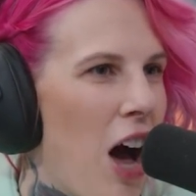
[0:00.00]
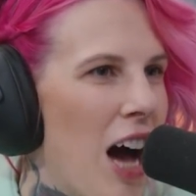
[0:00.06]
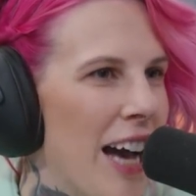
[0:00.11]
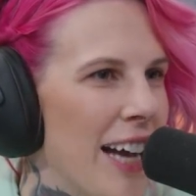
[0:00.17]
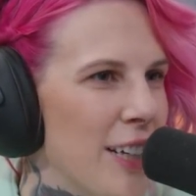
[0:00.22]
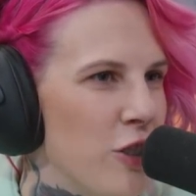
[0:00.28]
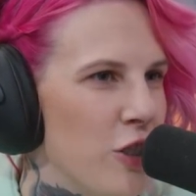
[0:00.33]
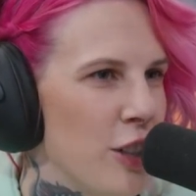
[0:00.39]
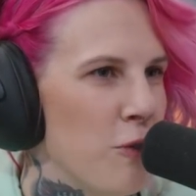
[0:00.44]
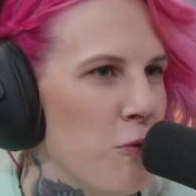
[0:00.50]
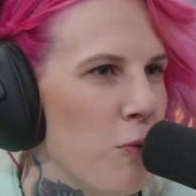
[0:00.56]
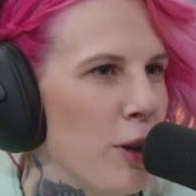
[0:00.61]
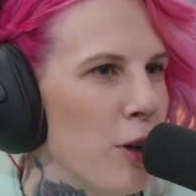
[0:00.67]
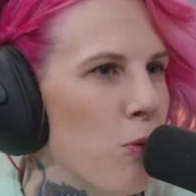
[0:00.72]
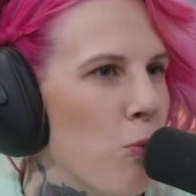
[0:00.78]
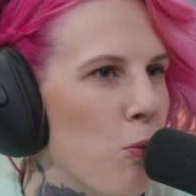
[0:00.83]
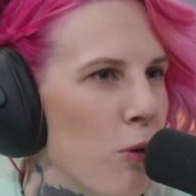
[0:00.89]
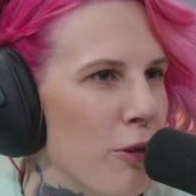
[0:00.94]
IG
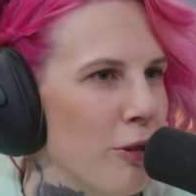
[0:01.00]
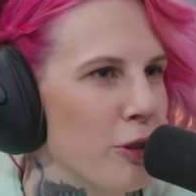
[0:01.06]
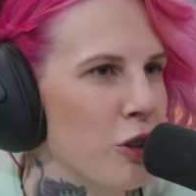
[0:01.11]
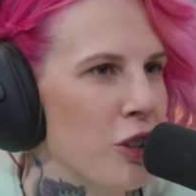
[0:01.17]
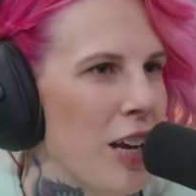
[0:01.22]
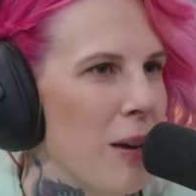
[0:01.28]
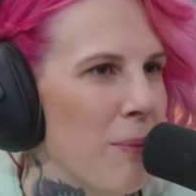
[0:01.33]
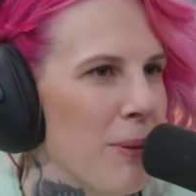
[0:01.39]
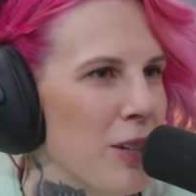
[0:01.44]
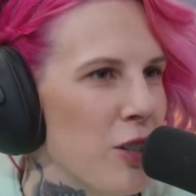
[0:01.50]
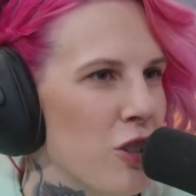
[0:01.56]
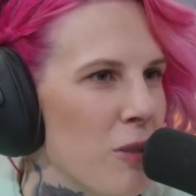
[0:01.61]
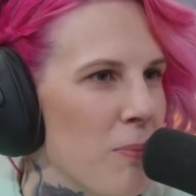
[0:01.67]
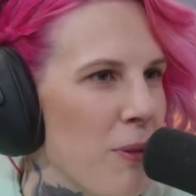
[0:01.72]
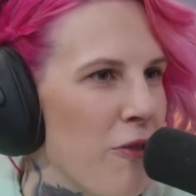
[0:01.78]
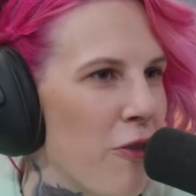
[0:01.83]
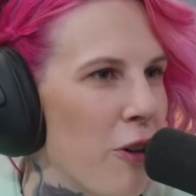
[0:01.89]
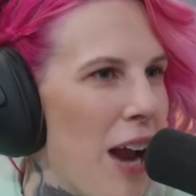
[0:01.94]
win a world
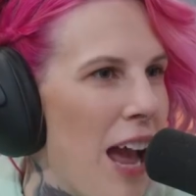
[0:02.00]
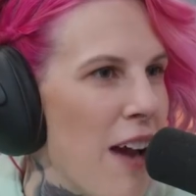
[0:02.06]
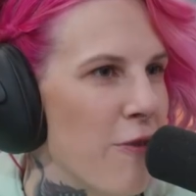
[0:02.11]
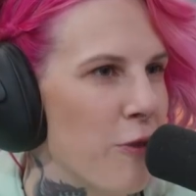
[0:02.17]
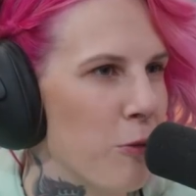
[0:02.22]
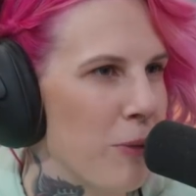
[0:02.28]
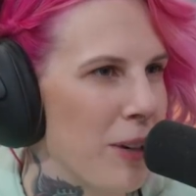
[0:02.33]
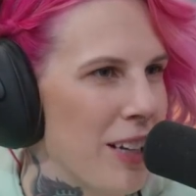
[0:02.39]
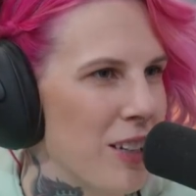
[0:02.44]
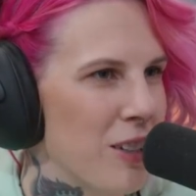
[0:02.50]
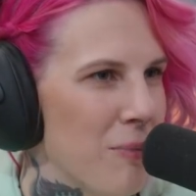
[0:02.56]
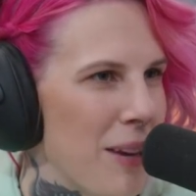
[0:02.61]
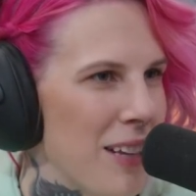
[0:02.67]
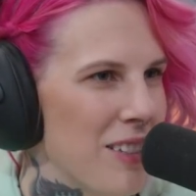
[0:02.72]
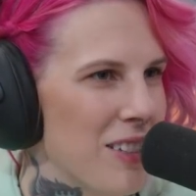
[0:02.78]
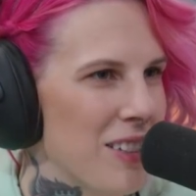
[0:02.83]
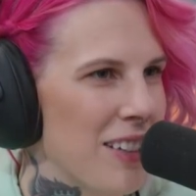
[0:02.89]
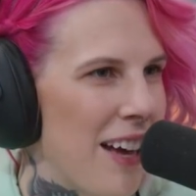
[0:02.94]
championship before ever winning a
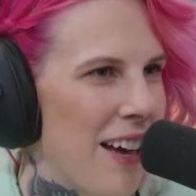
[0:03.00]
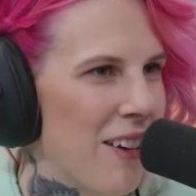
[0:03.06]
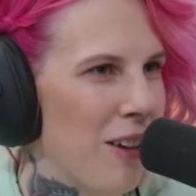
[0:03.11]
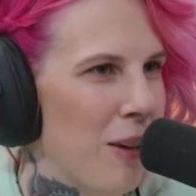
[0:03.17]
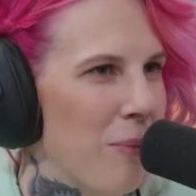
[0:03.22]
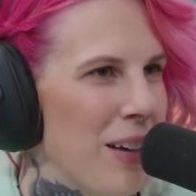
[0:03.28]
domestic title.